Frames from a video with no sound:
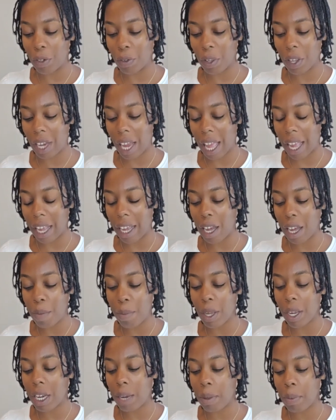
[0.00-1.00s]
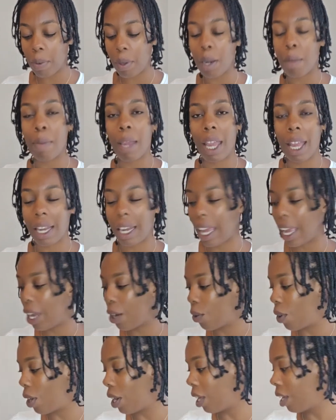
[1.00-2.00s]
You're like, come here, let me put a Band-Aid on it.